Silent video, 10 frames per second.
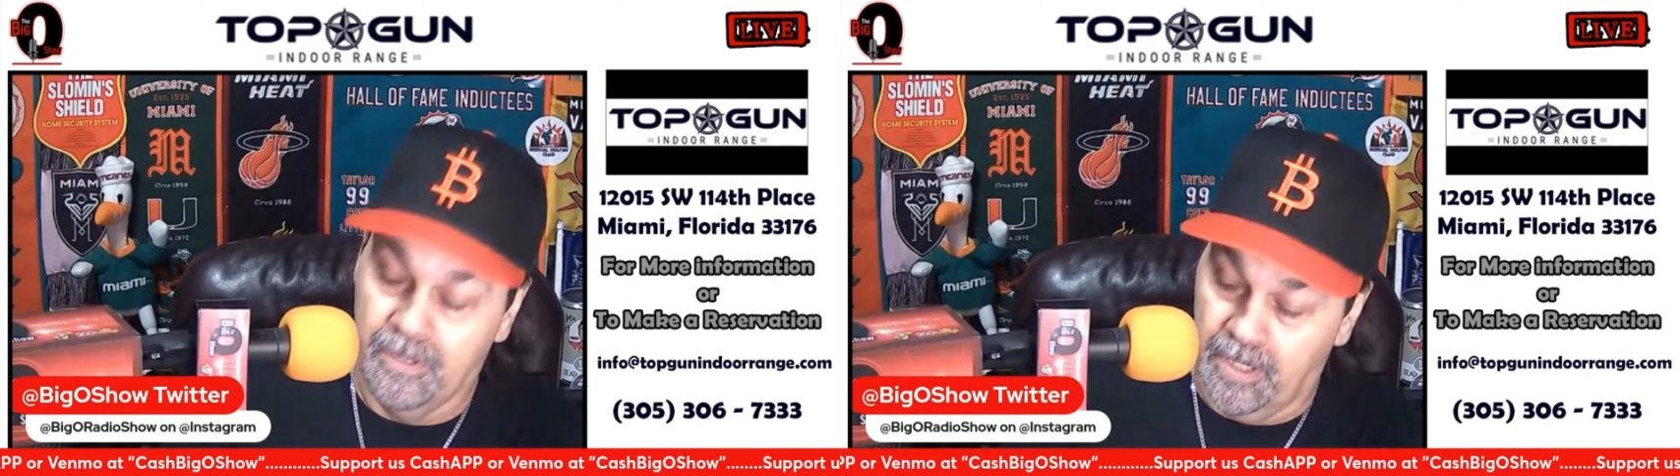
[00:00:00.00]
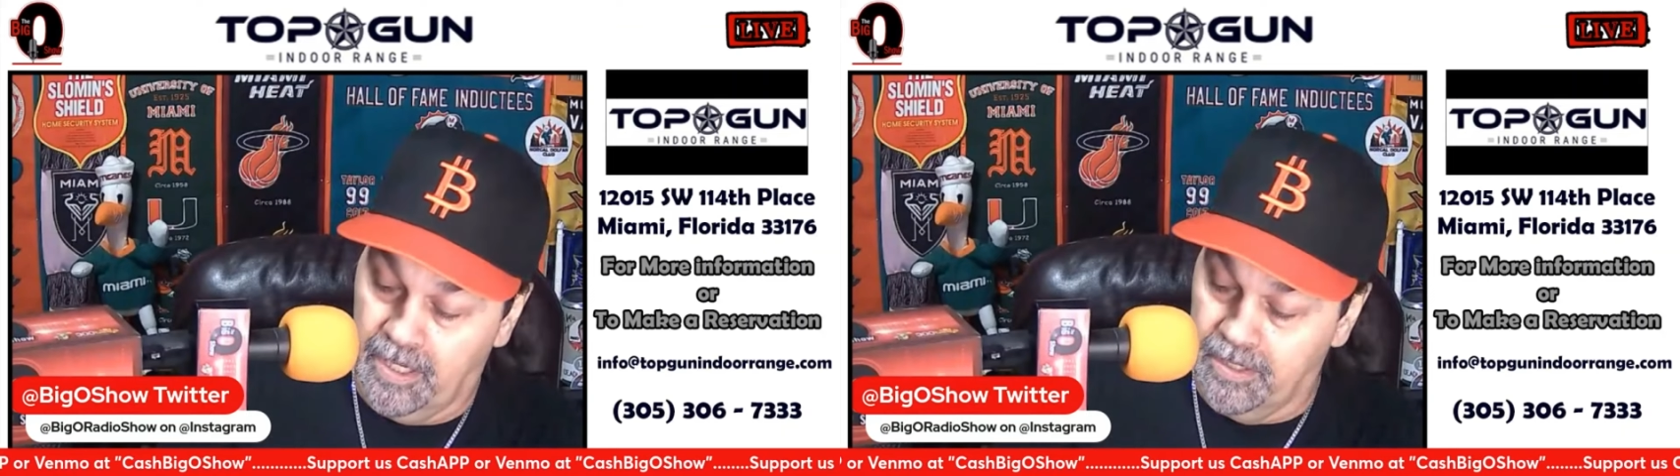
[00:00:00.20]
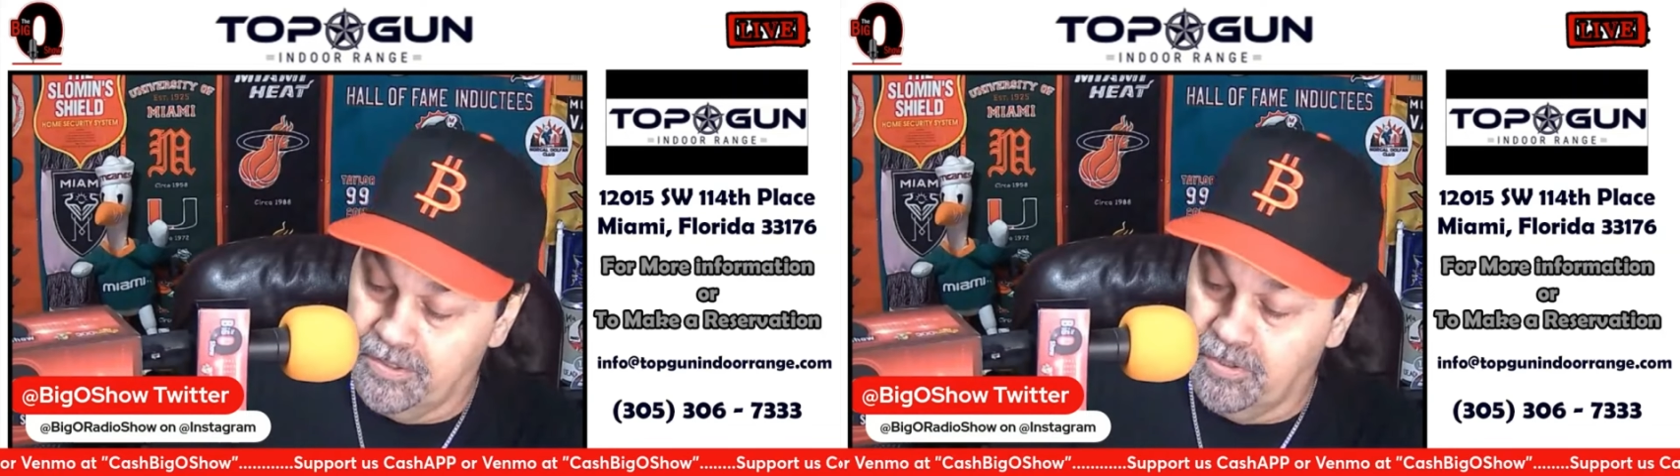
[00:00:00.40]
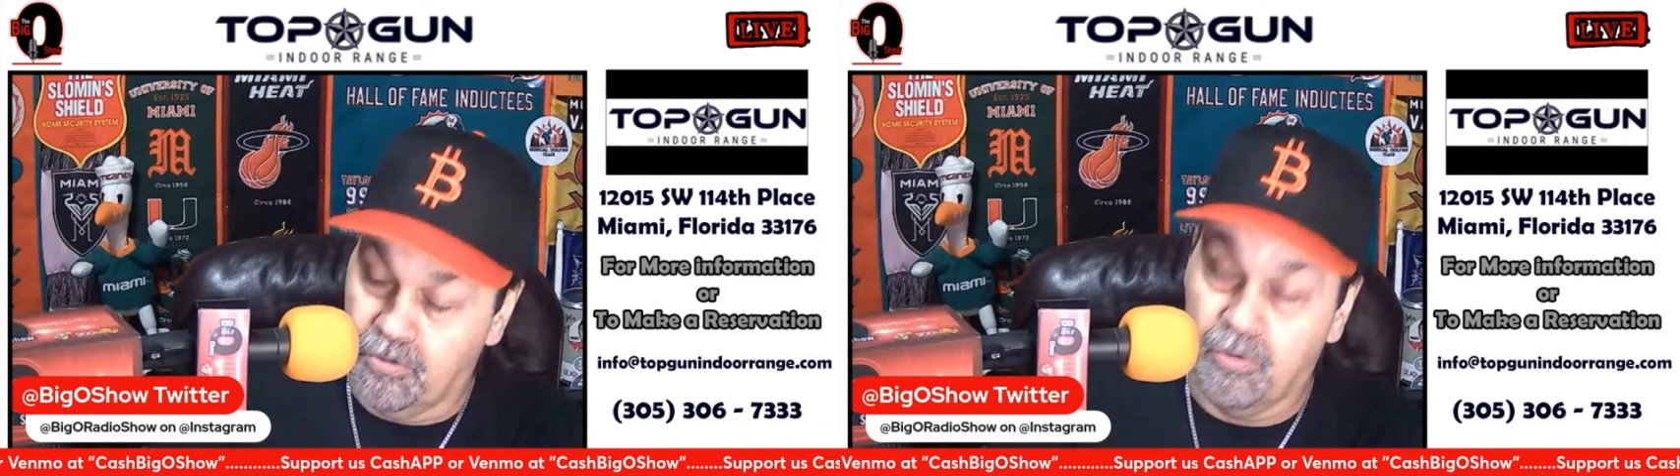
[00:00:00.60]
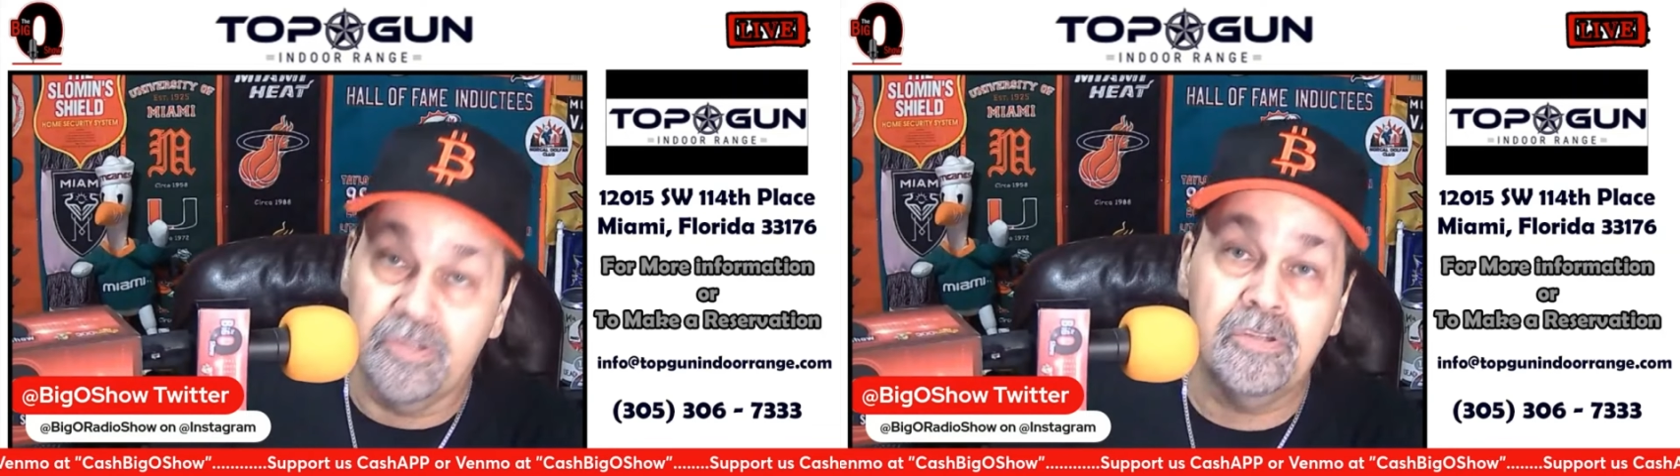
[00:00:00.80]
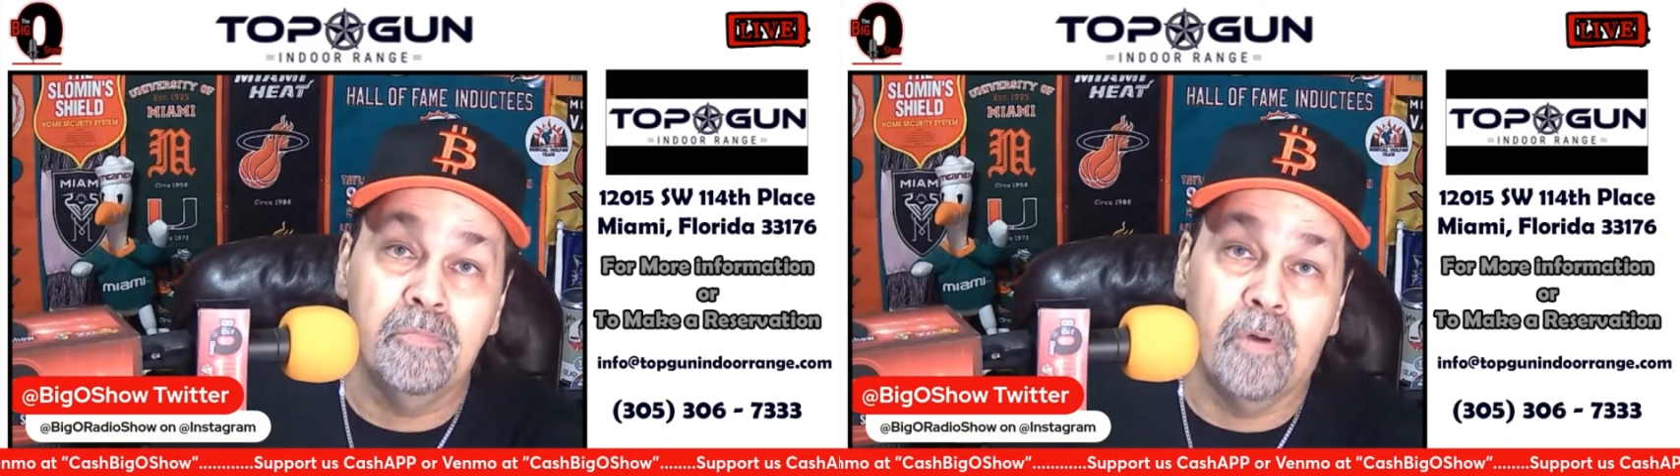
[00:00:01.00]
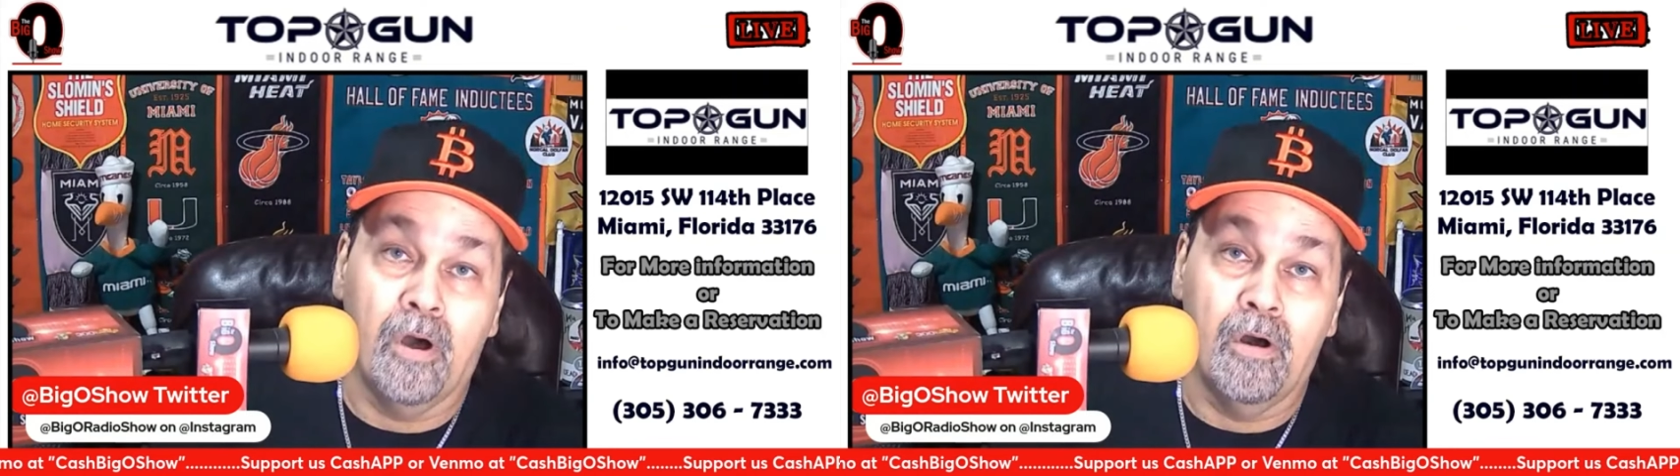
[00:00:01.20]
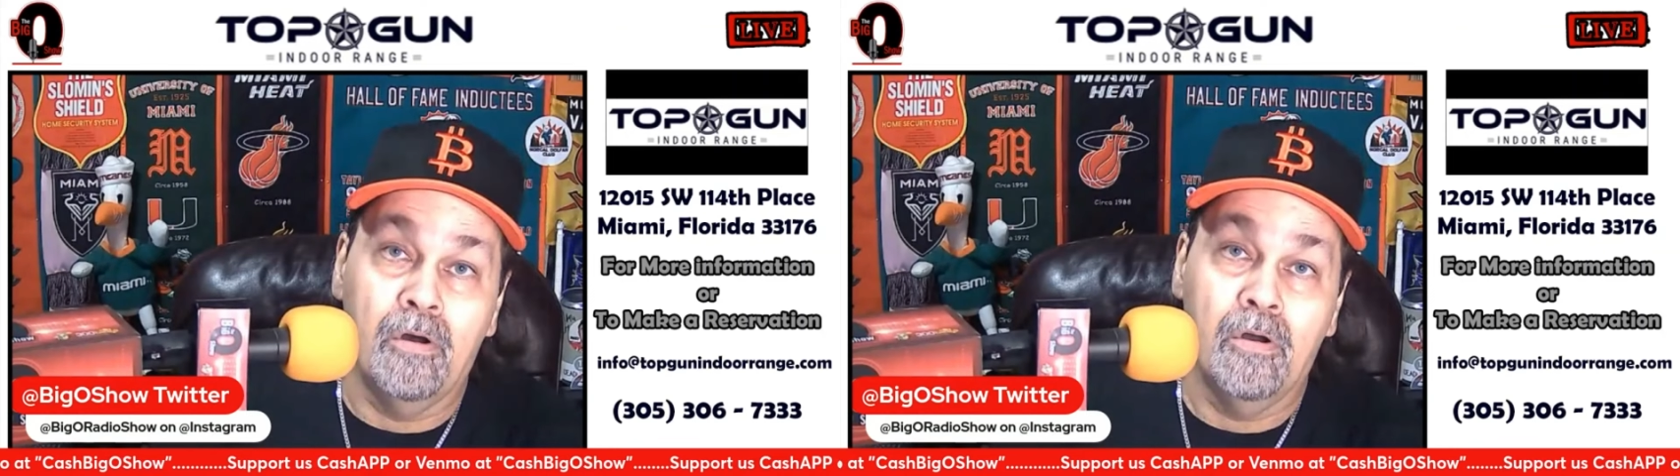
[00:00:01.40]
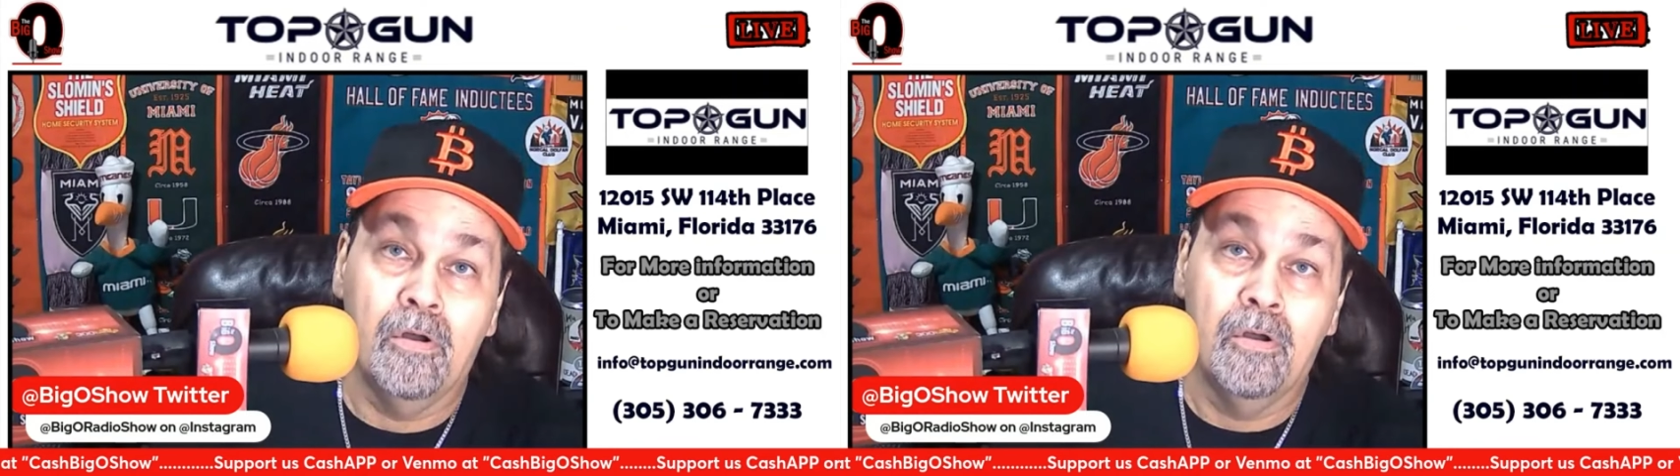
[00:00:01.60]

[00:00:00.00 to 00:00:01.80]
and until Cristobal